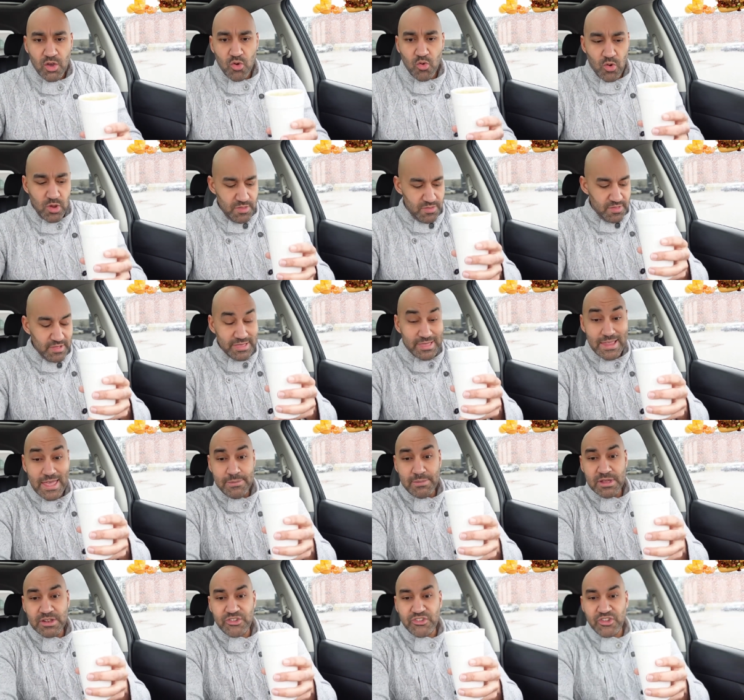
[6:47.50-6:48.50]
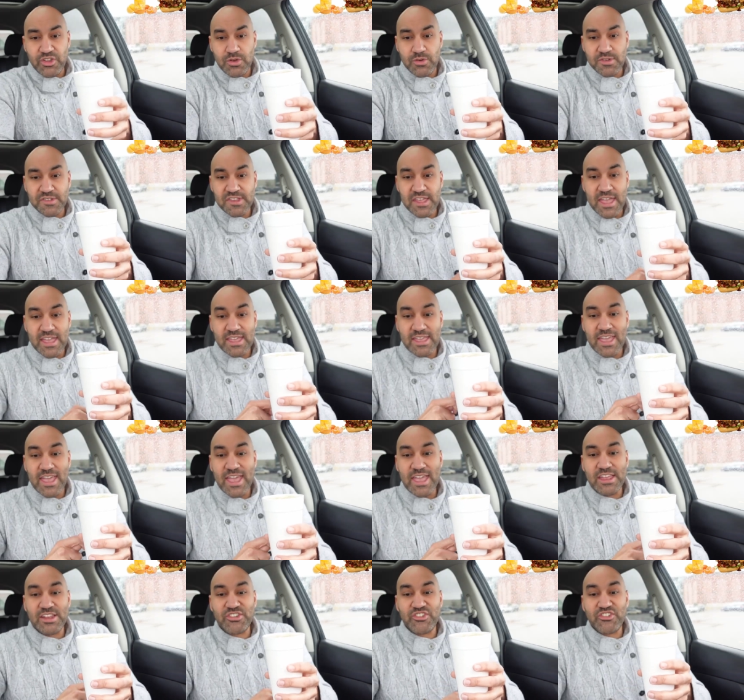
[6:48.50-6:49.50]
with lemon juice and
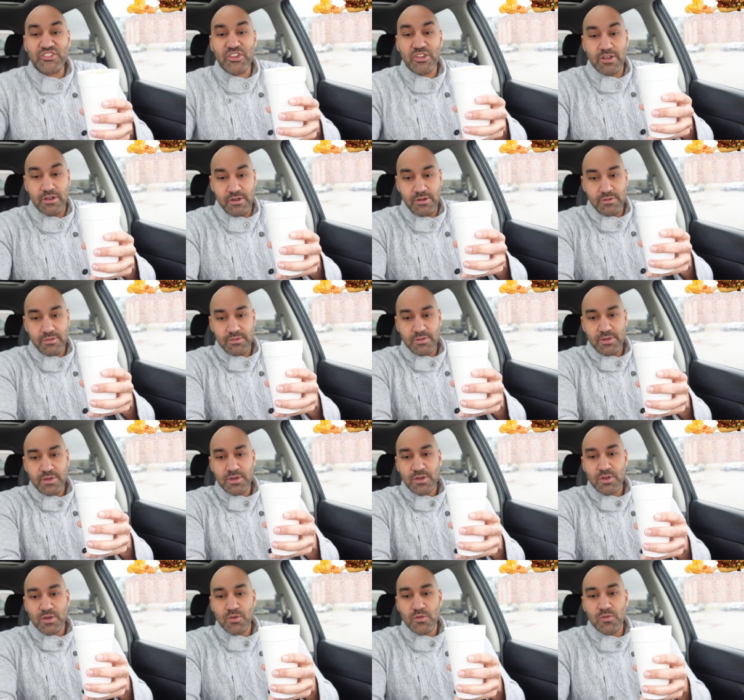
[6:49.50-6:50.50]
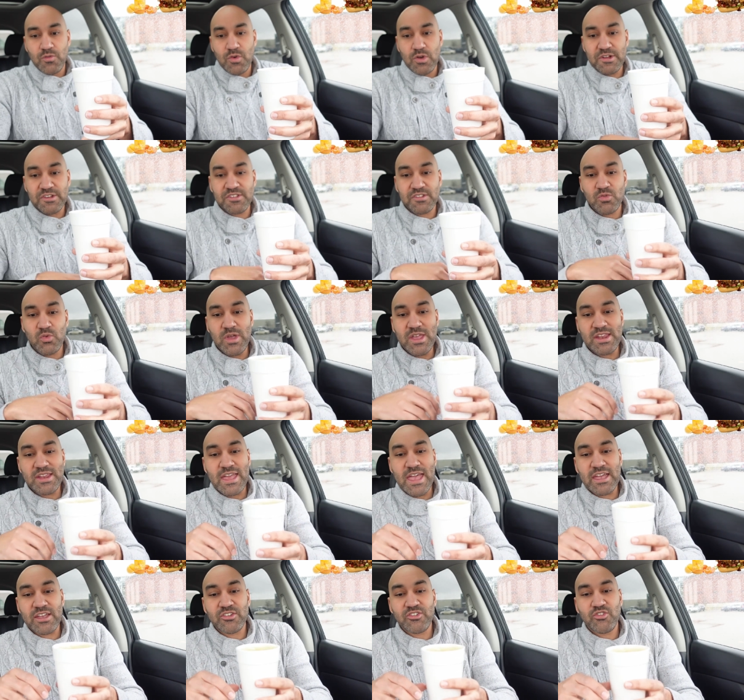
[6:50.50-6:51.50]
cane sugar for a sweet
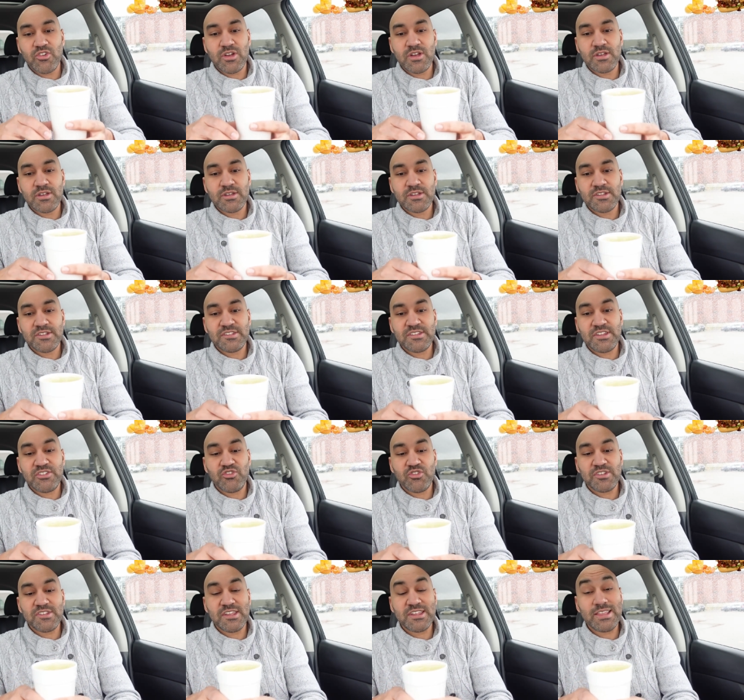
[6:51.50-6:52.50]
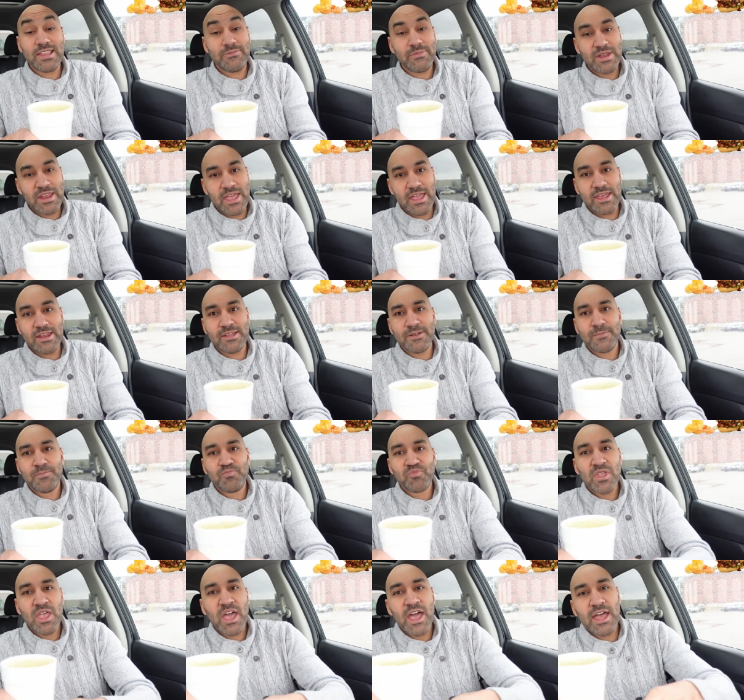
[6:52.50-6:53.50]
and extra citrusy lemonade.
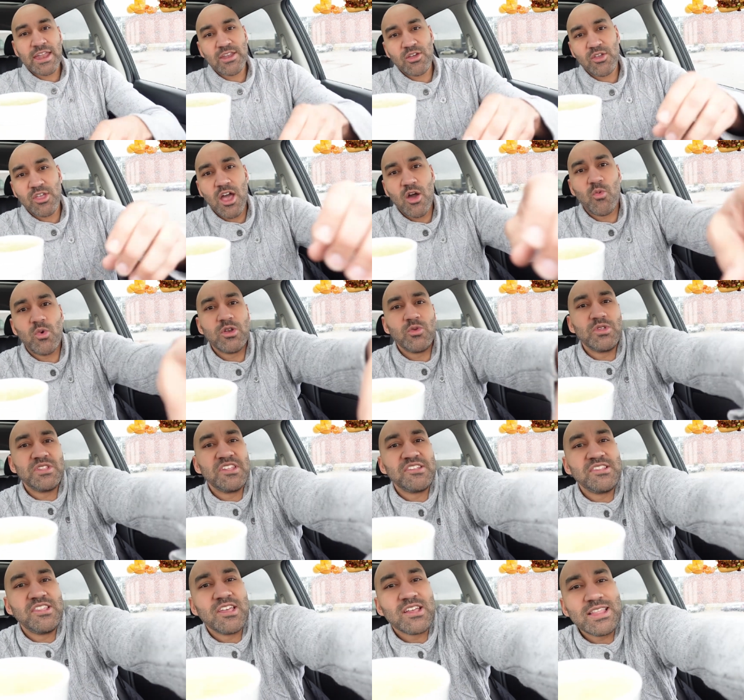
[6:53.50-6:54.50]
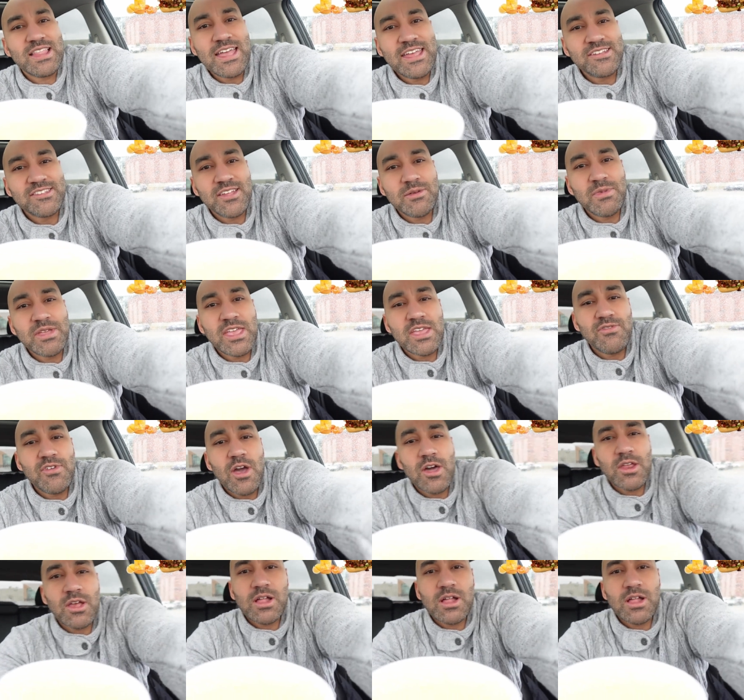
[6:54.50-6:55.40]
I know y'all wonder what this look like, so I'm gonna give y'all a